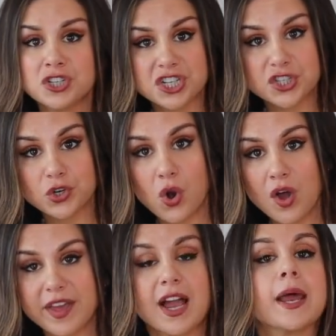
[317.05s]
you just
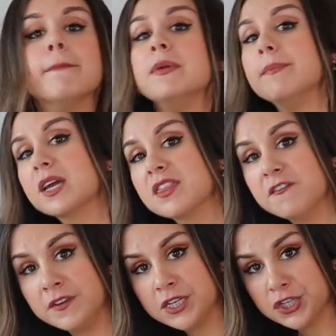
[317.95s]
saw that kind of mimic
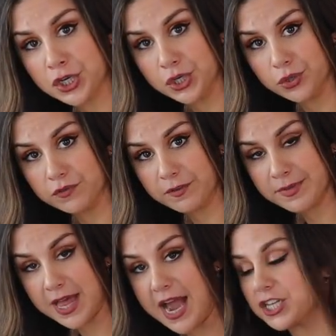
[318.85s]
the V2
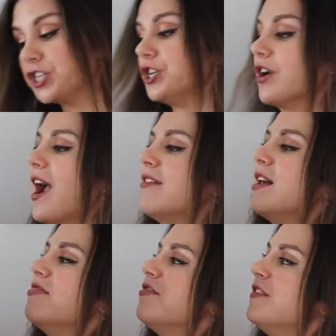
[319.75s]
from last year,
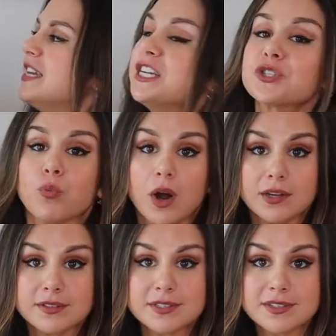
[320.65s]
and then these
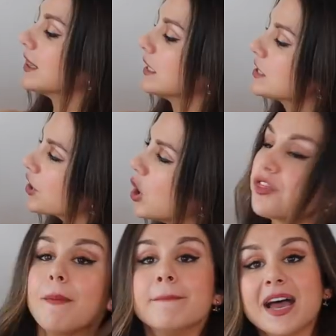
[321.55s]
ones, these are
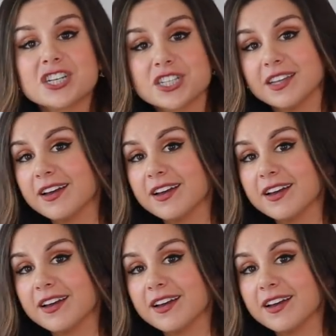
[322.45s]
called the mesh